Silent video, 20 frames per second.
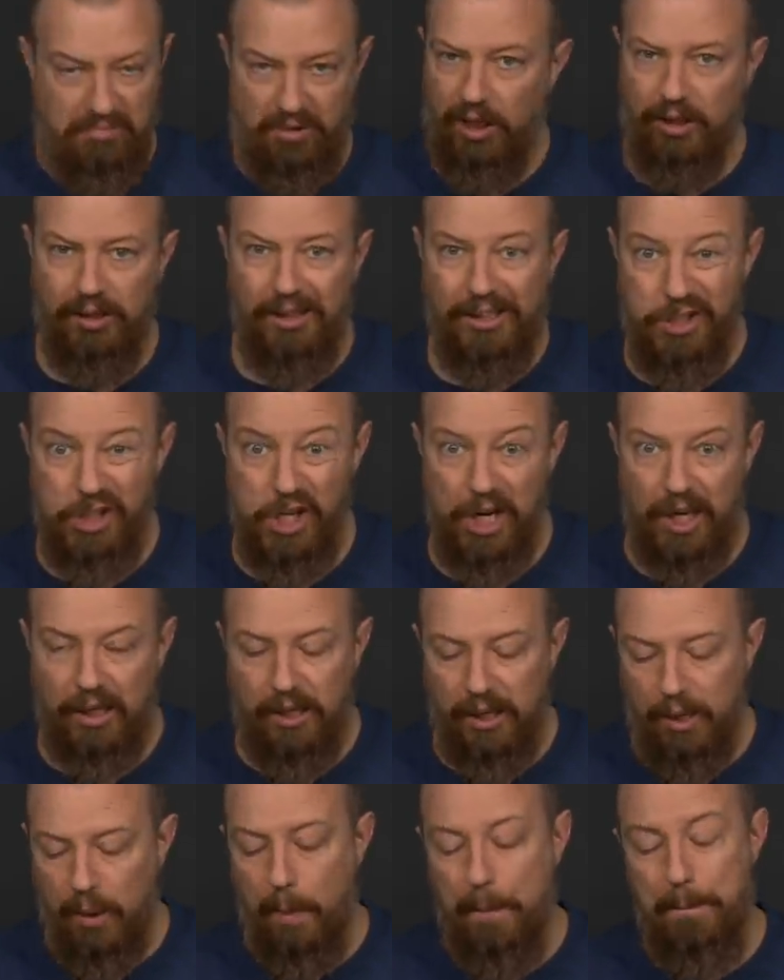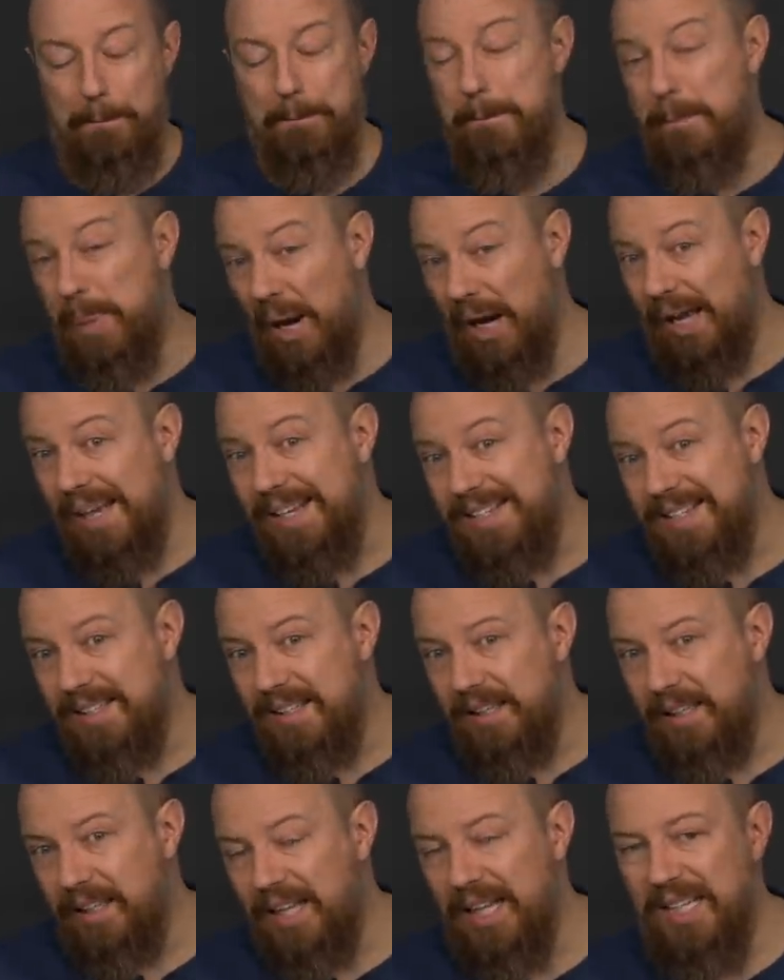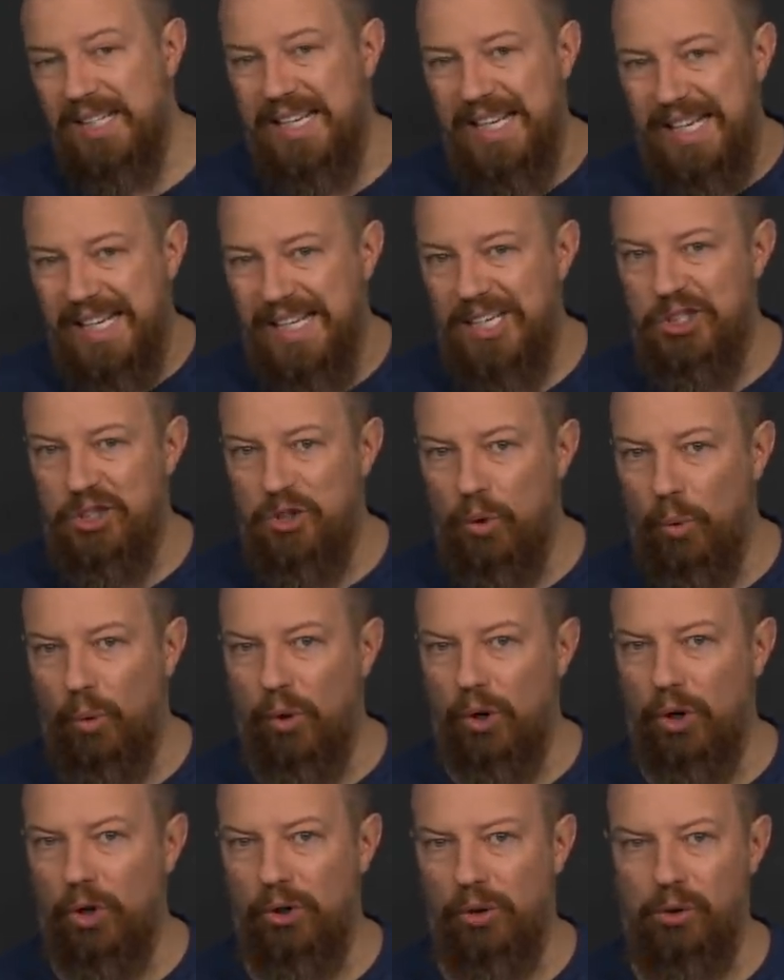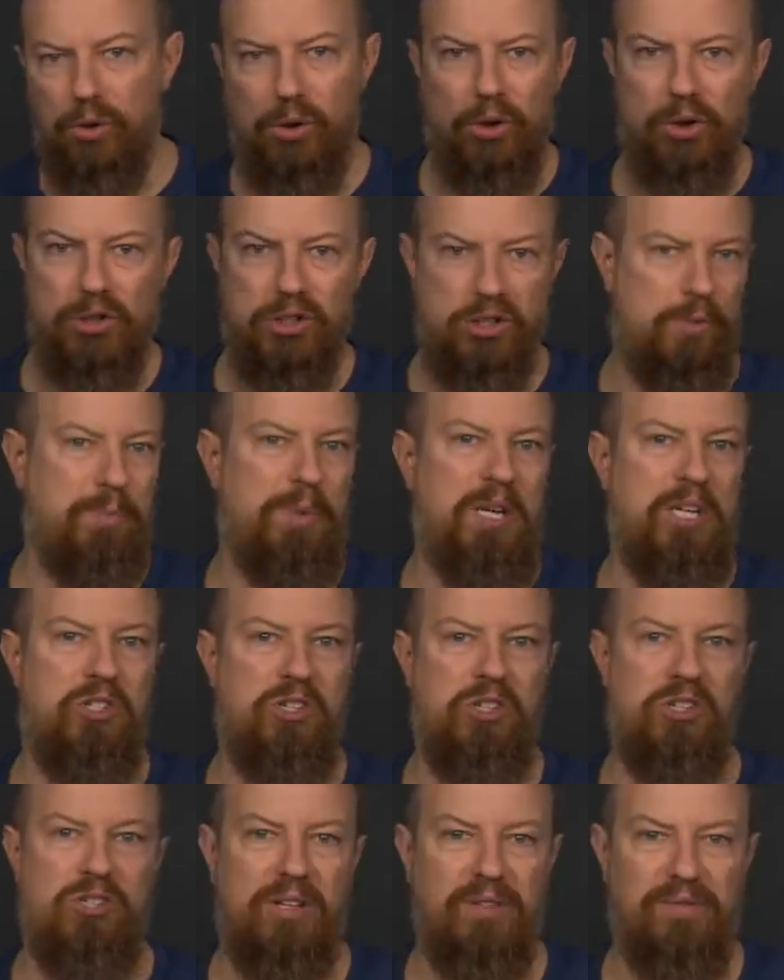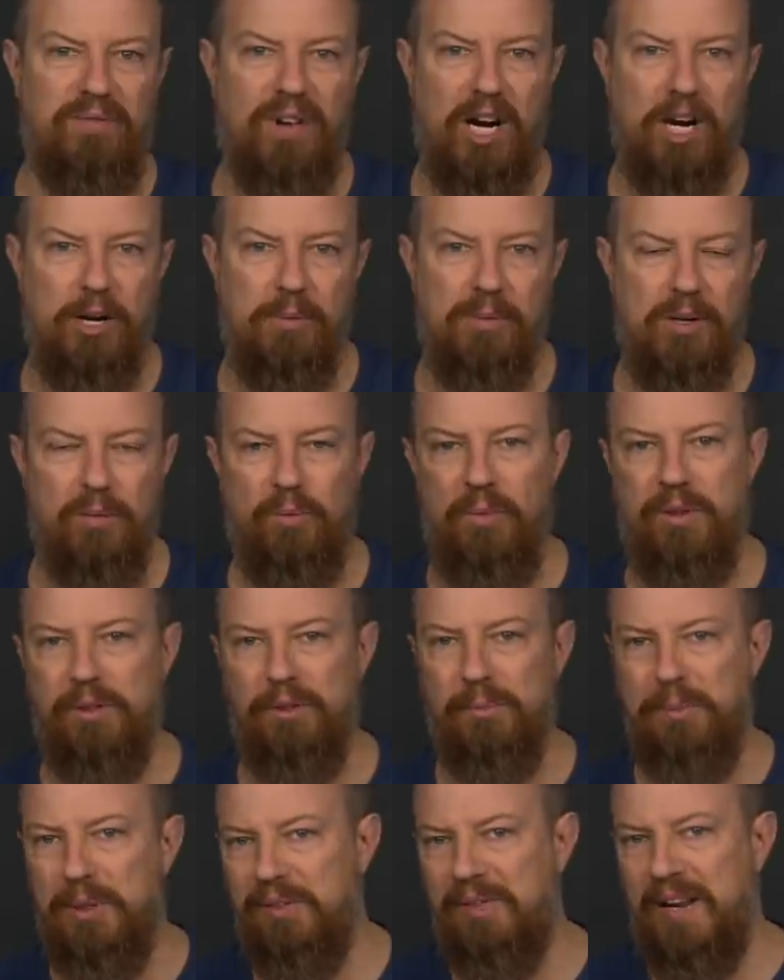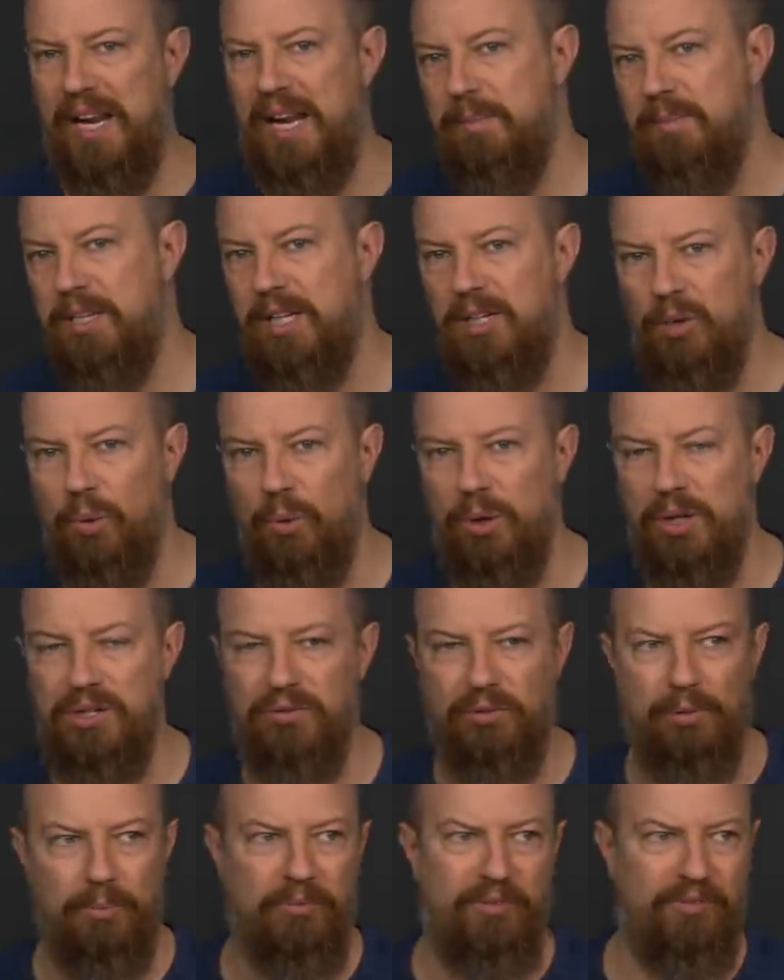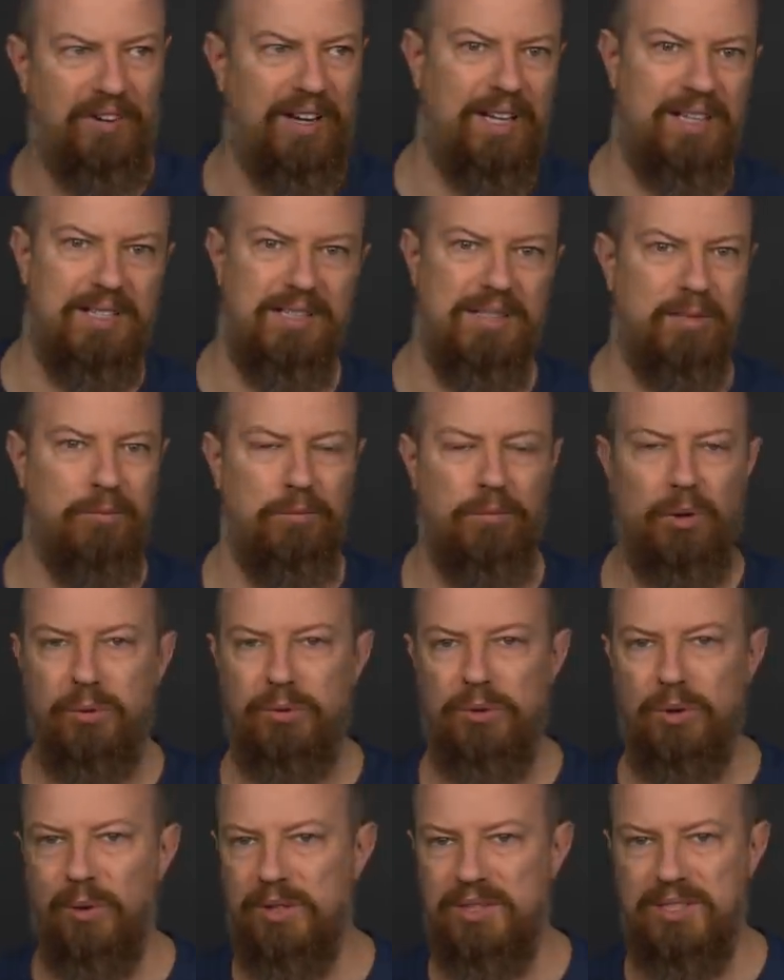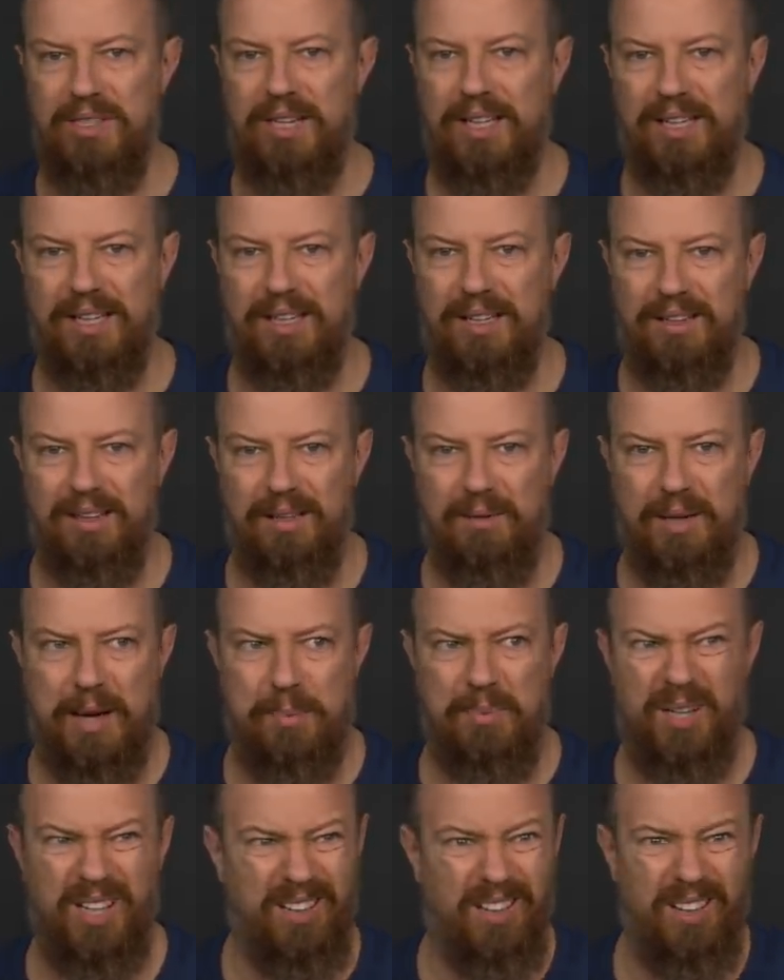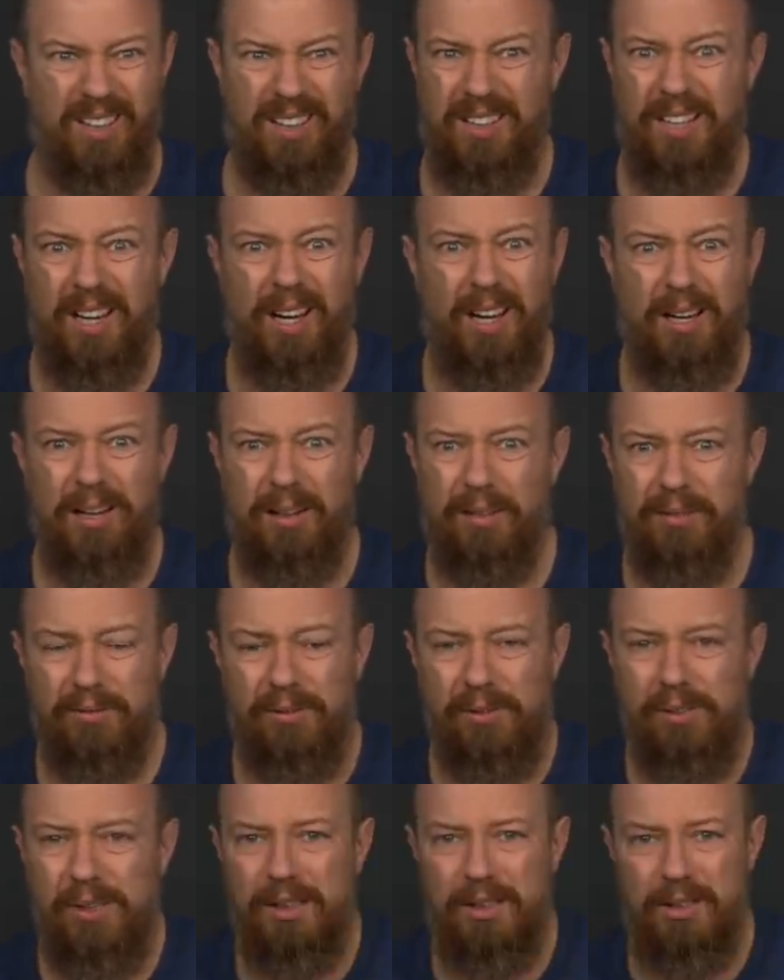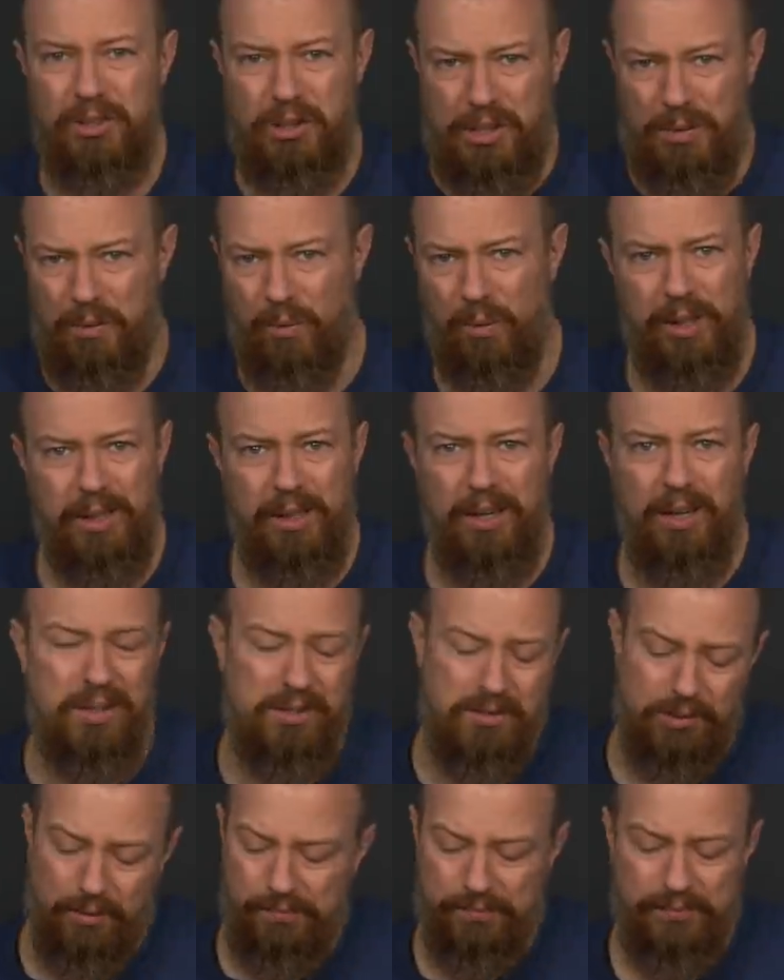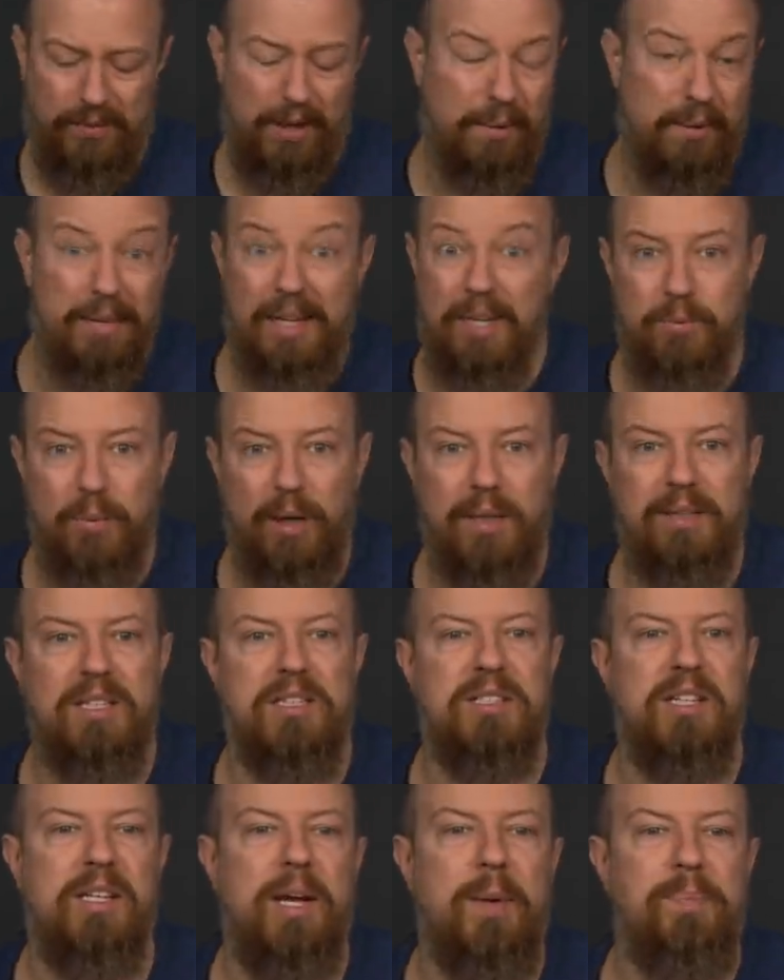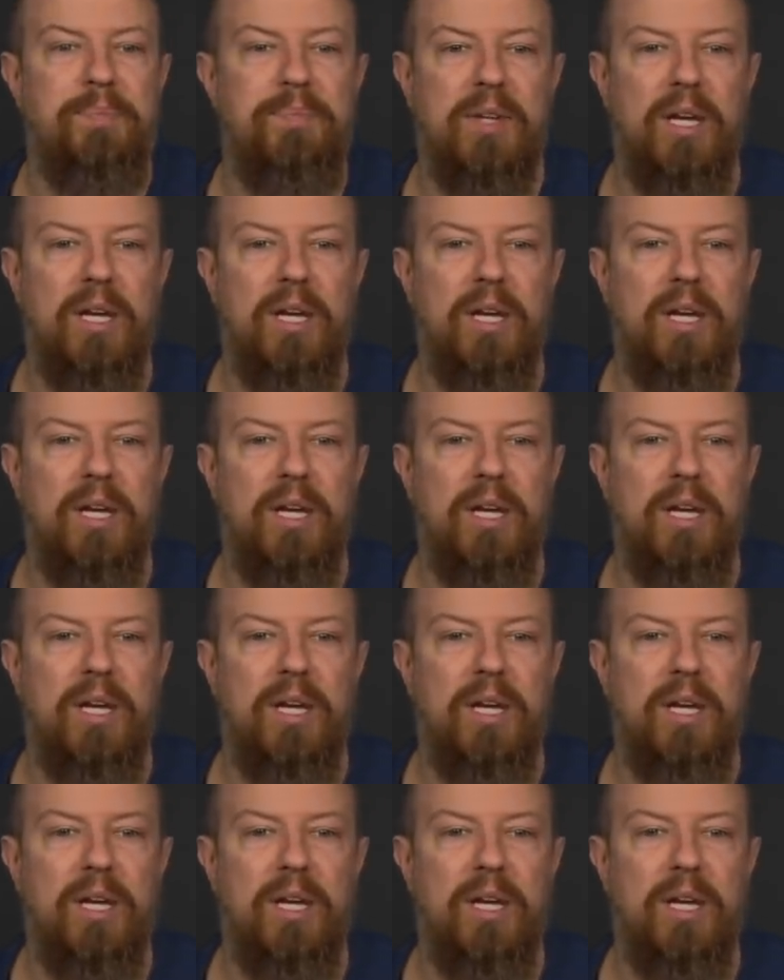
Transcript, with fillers: Legit. But an indoor, large, spacious environment with a bit of ambient noise from fans and road noise and that kind of thing happening, yeah, fully legit. Why not? So anyway, that's why I tested that.